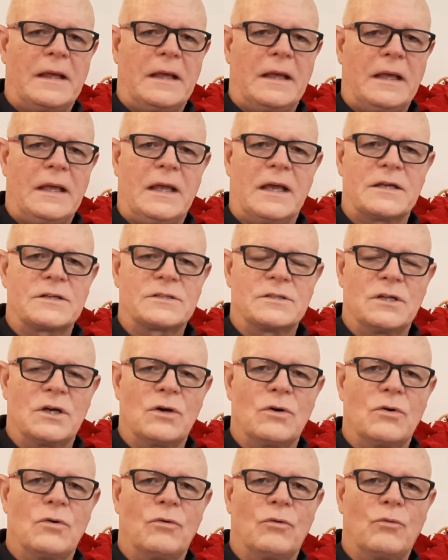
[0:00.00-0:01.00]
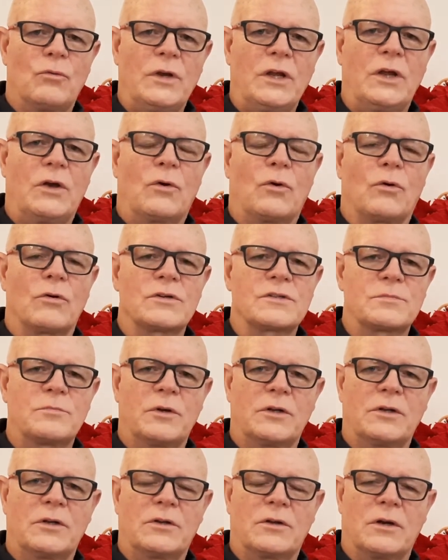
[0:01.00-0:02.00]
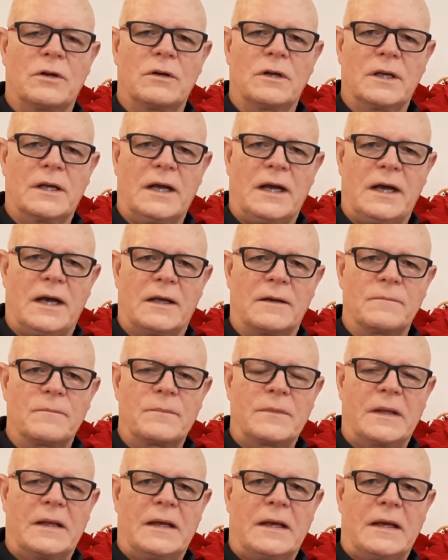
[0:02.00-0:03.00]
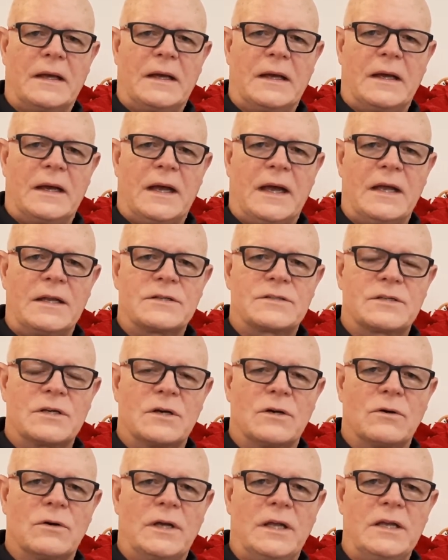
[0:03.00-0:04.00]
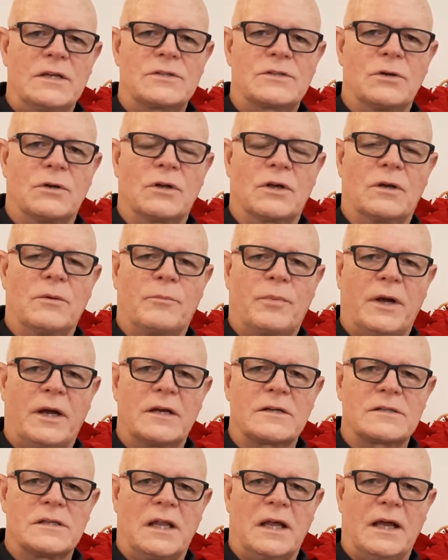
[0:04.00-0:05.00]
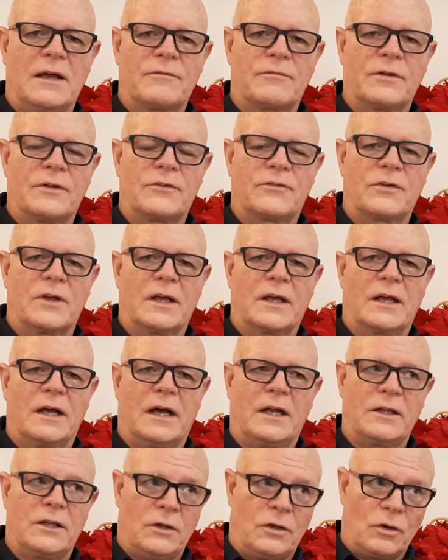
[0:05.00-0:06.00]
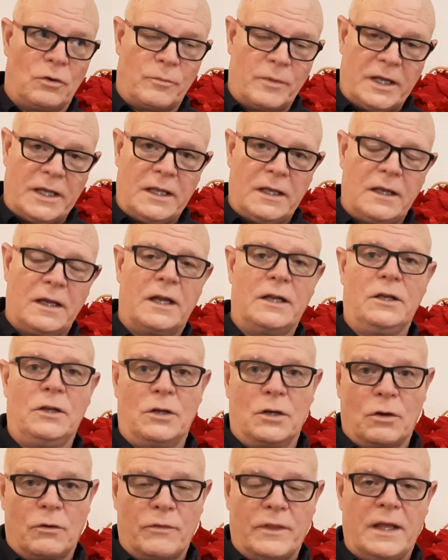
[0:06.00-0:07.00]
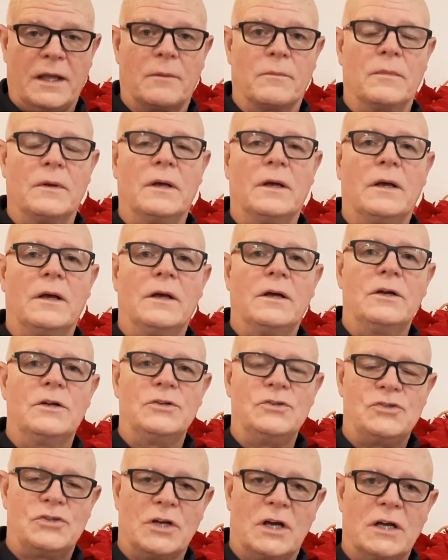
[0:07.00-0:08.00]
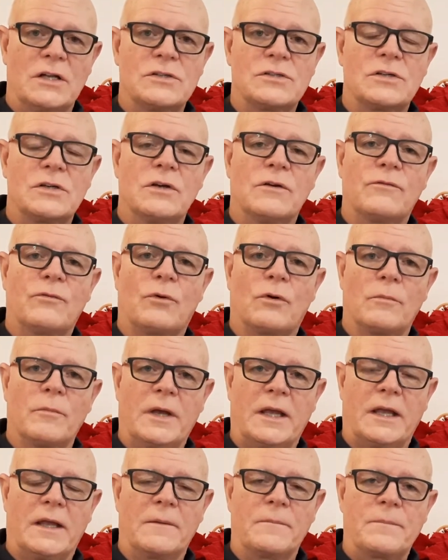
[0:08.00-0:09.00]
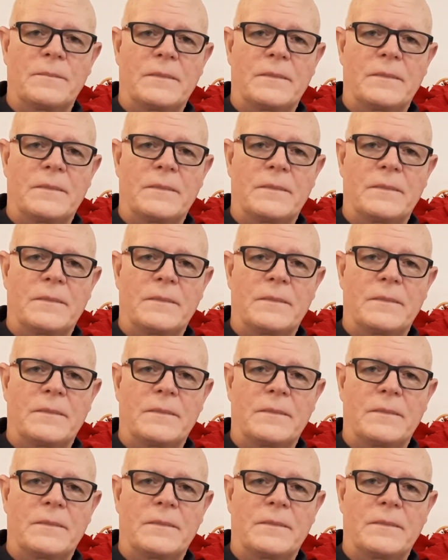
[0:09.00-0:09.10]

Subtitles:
He has no recourse but to turn to God. And so he is going to compare his life and say, God, you know me and you know them. Judge for me.